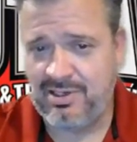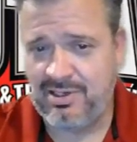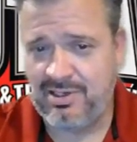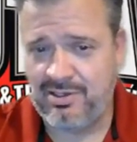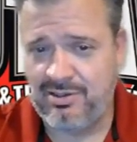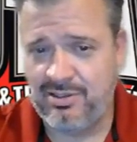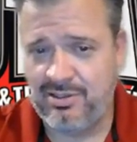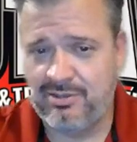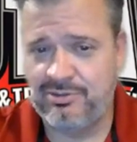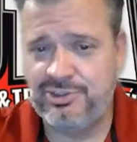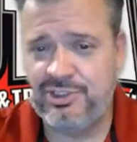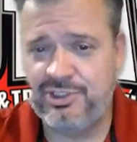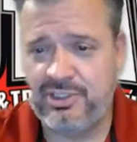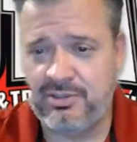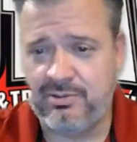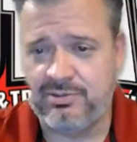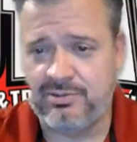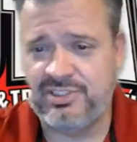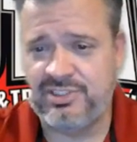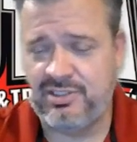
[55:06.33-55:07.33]
No joke,
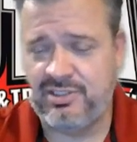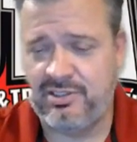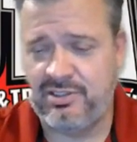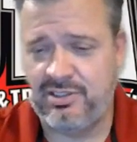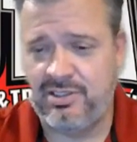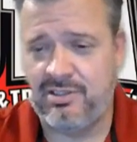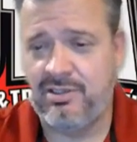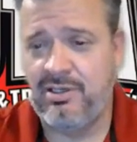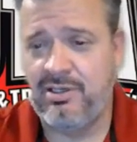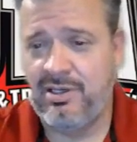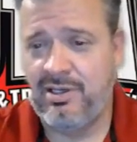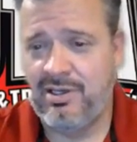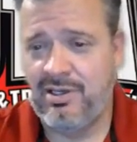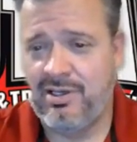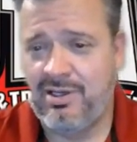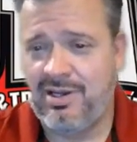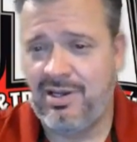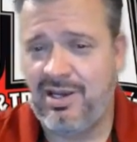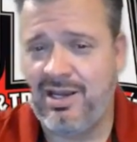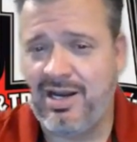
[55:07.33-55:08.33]
sitting there.
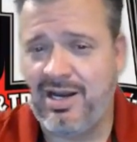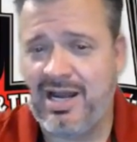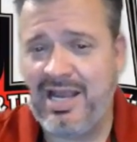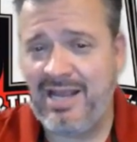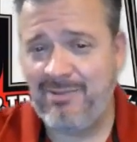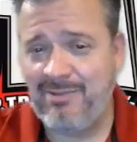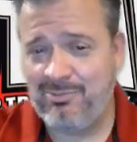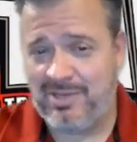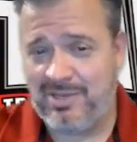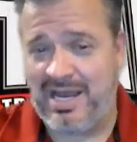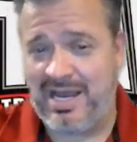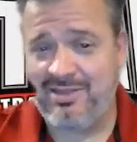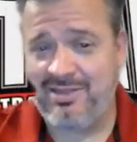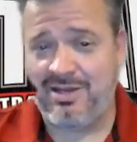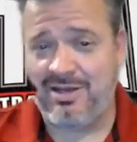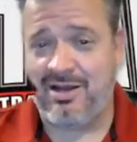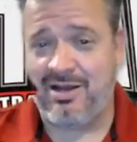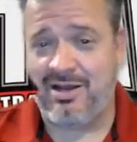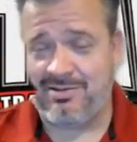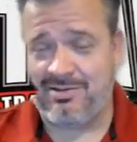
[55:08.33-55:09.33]
And I
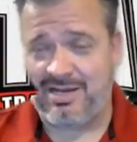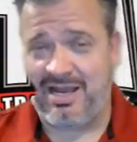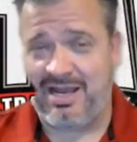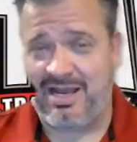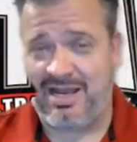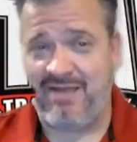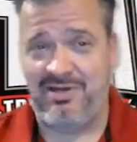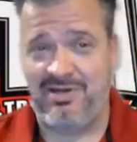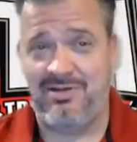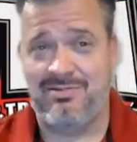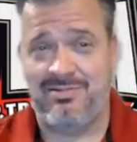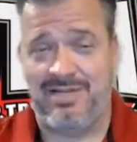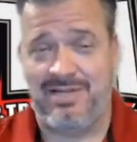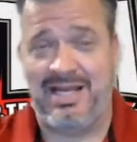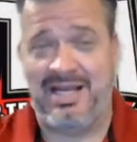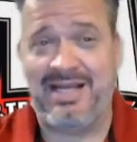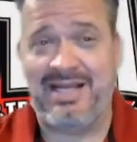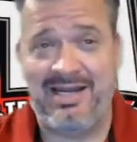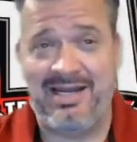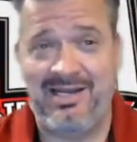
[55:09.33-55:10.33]
felt
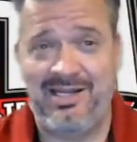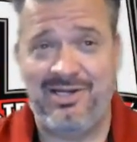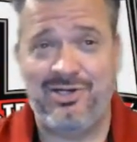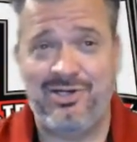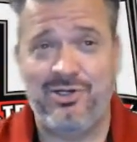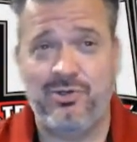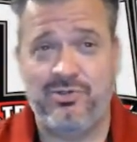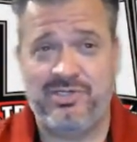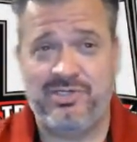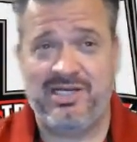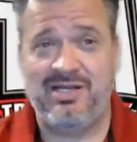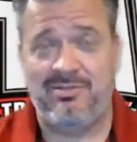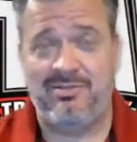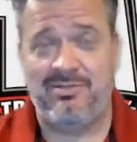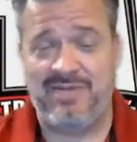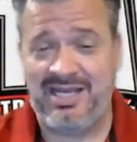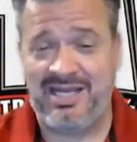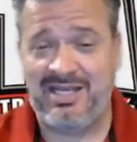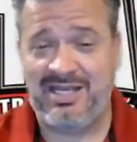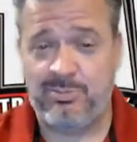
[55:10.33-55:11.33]
like I needed to go tell them,
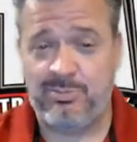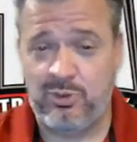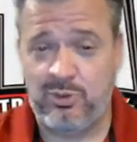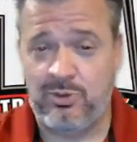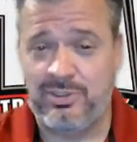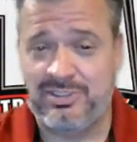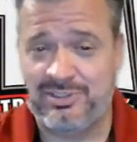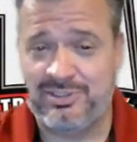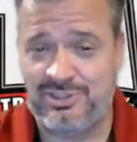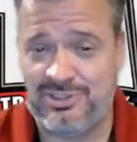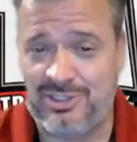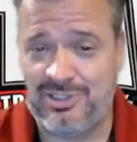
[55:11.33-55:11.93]
hey, the pull doesn't start